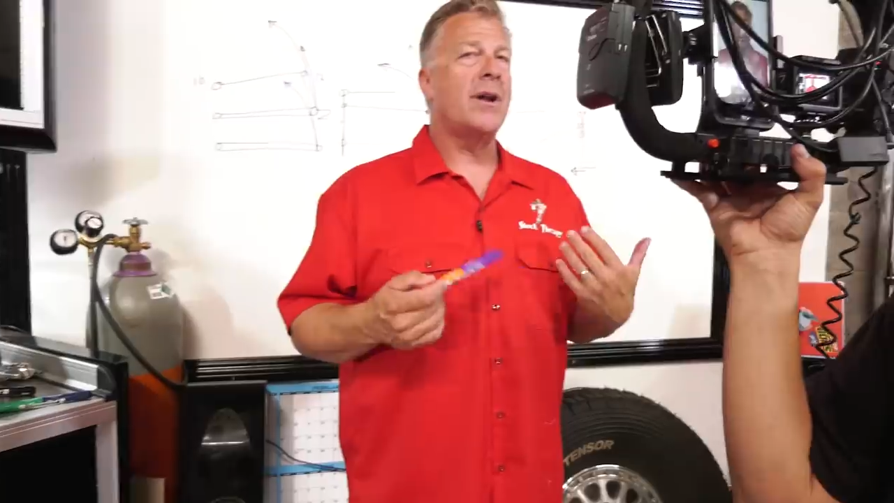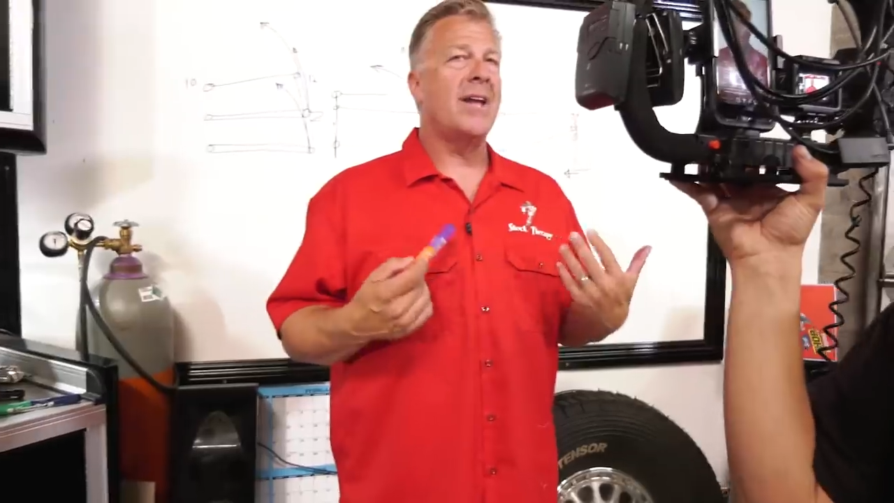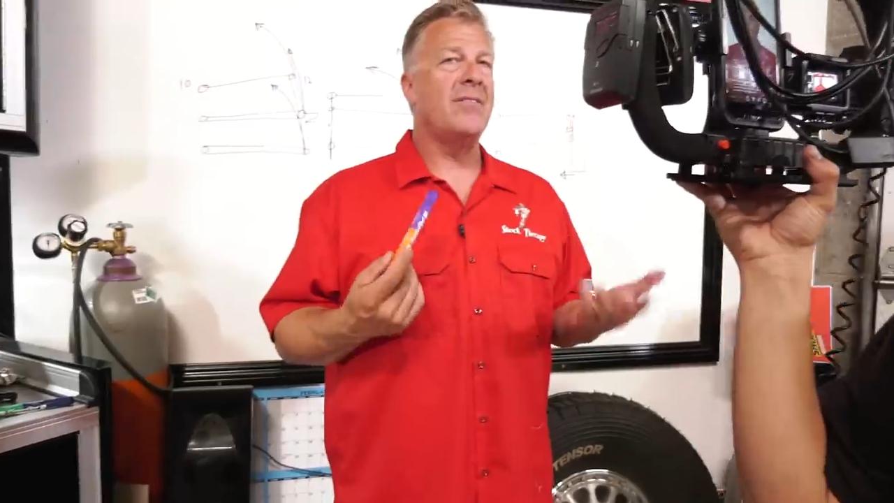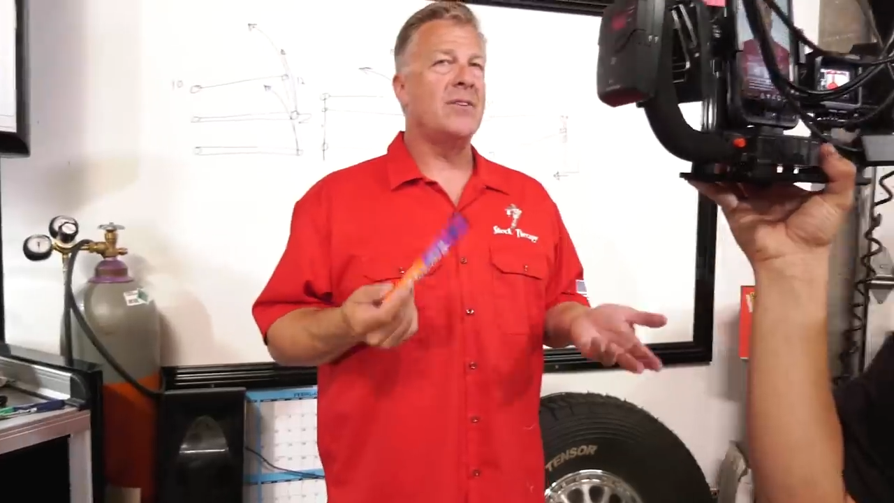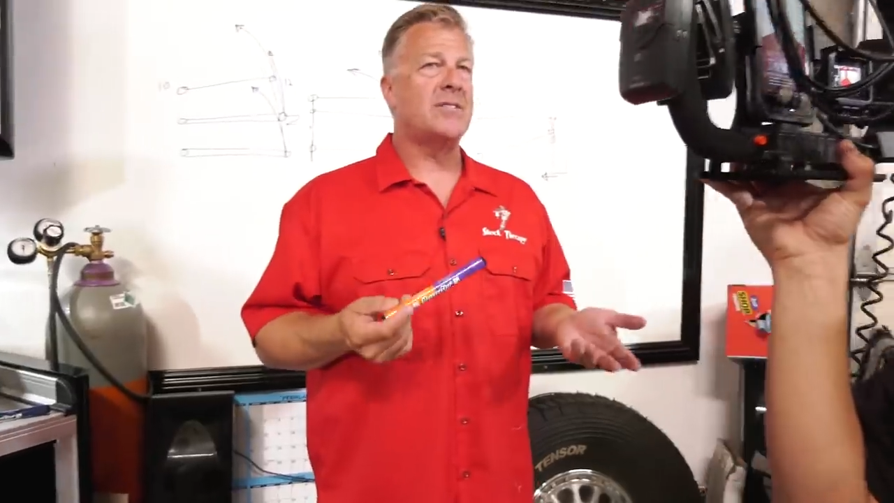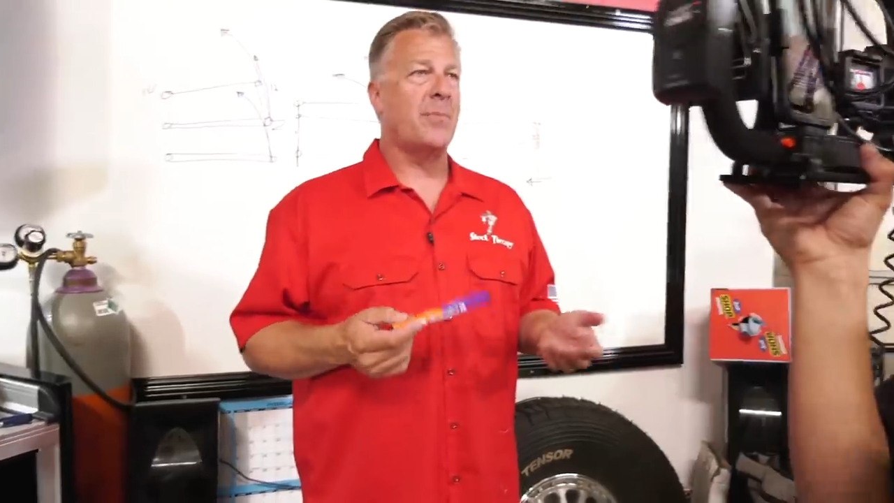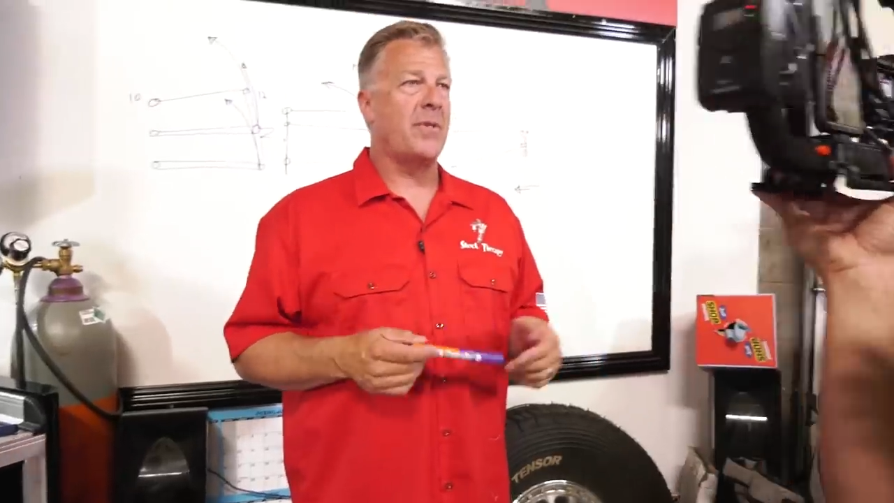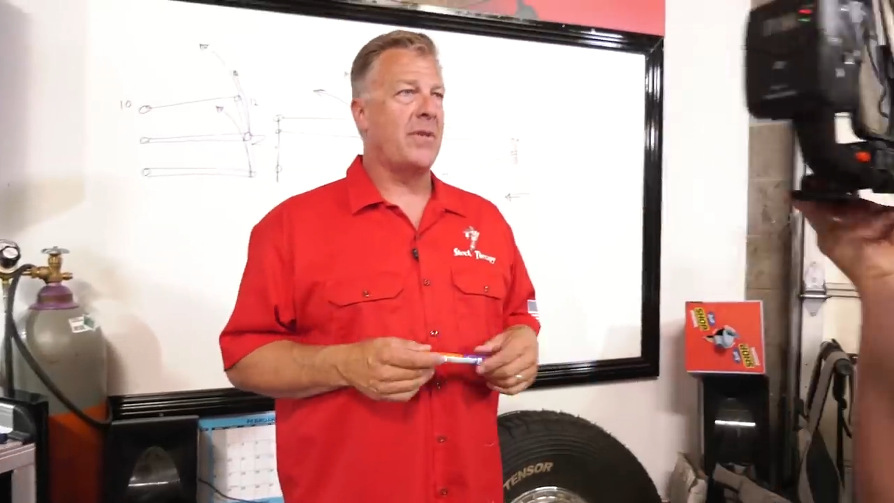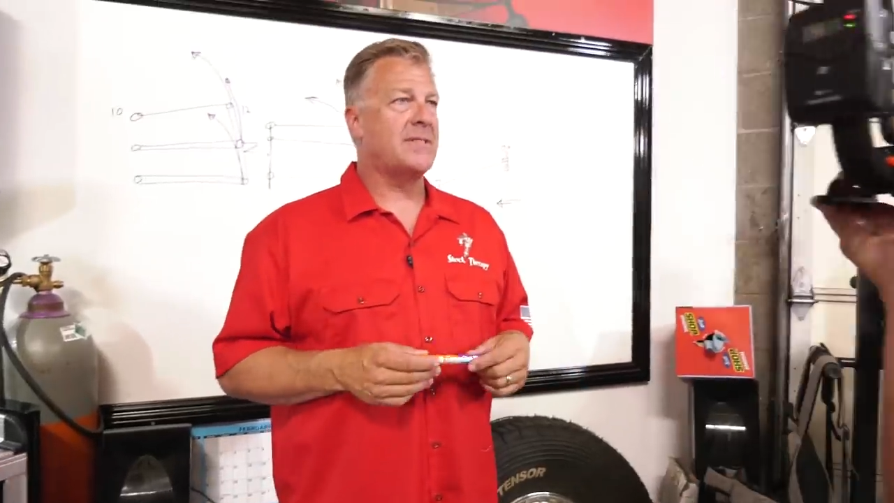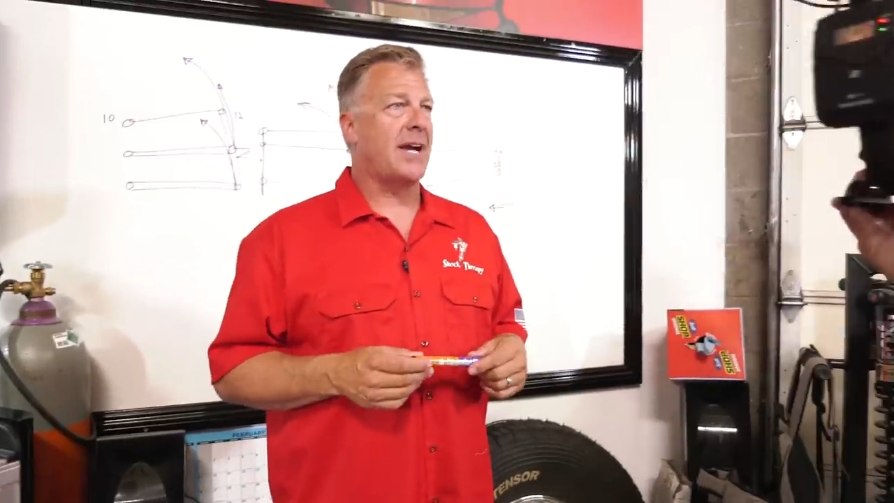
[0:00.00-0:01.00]
we're going to give you
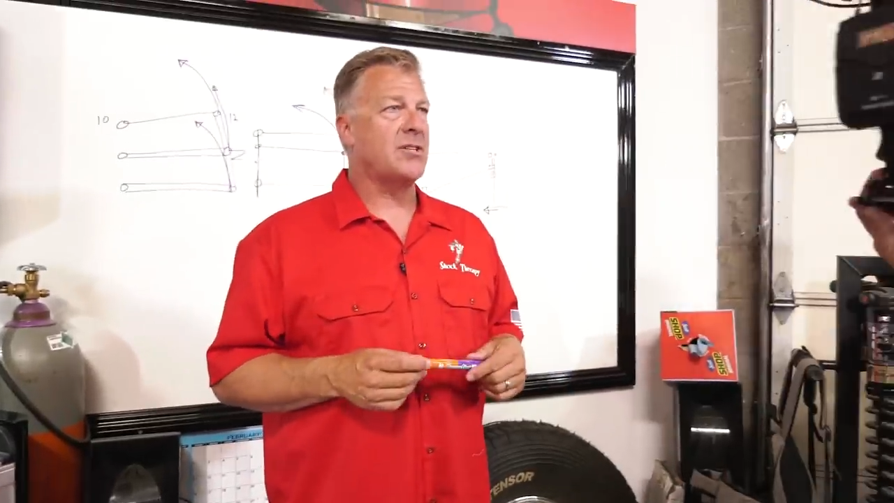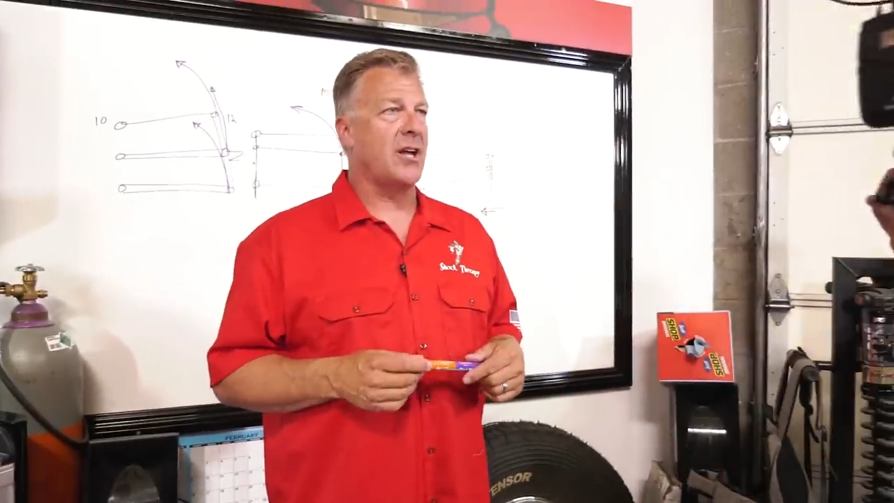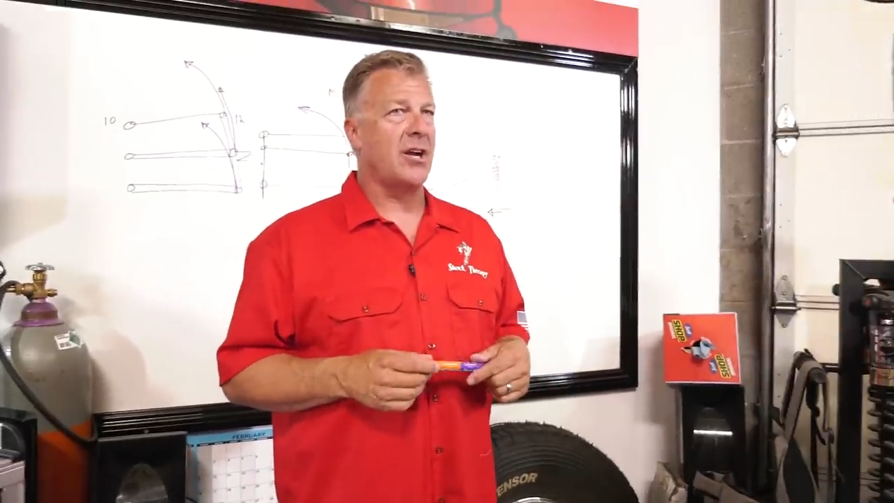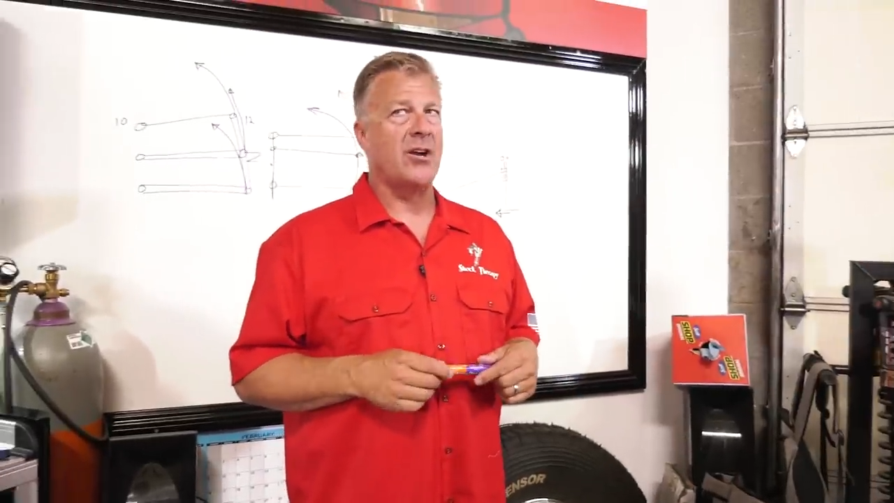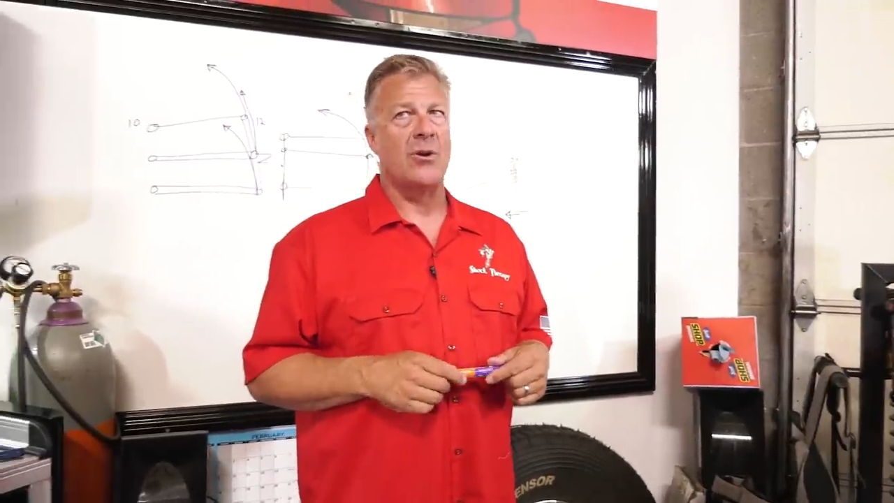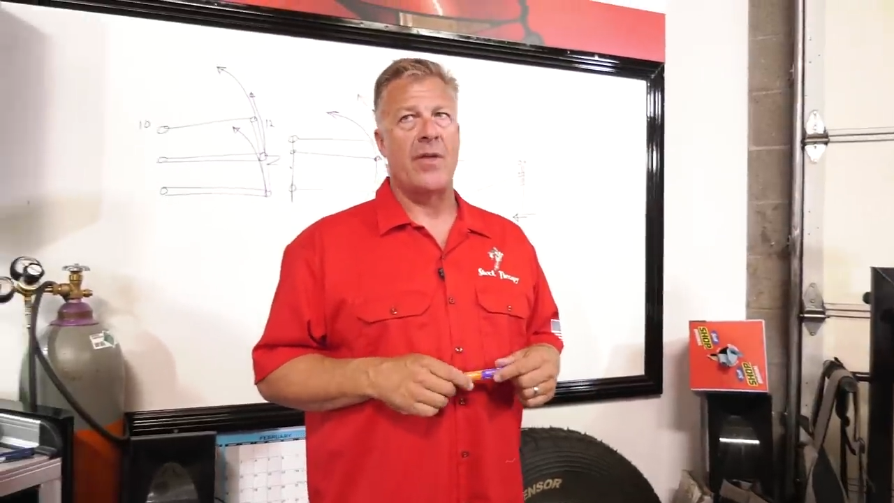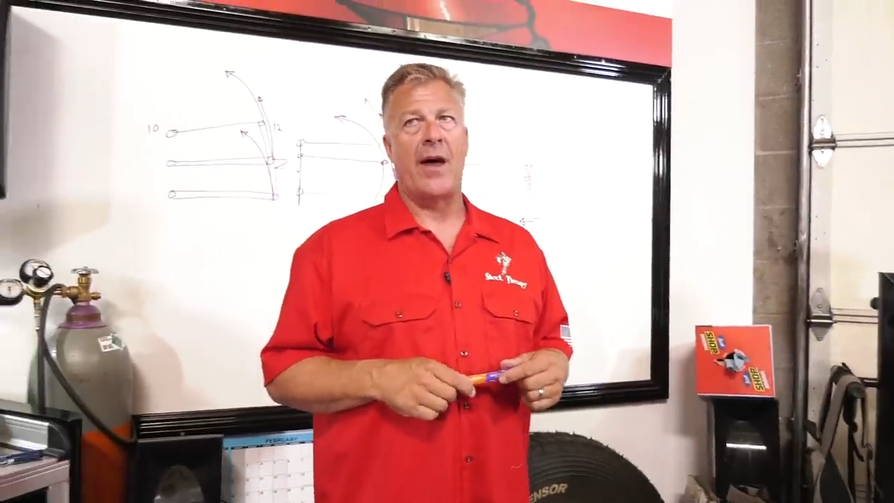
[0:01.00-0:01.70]
something that's actually going to cure